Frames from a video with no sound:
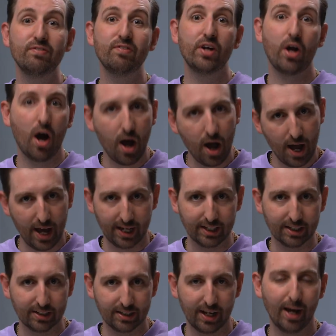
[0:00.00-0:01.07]
even
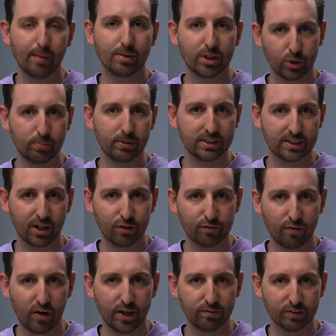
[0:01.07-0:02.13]
I am a little bit
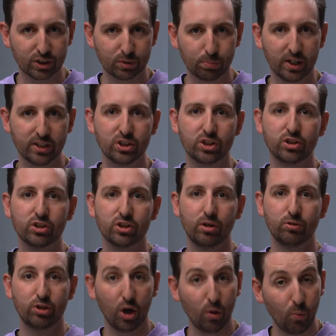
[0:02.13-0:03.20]
terrified of expressions,
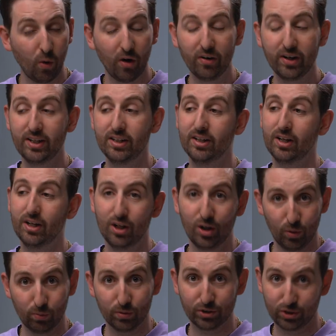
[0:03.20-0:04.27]
so don't worry,
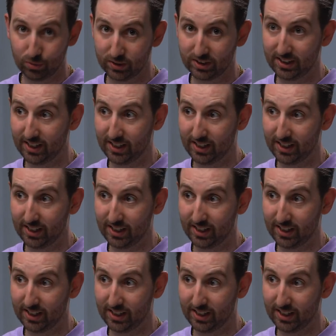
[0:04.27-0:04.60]
we'll do it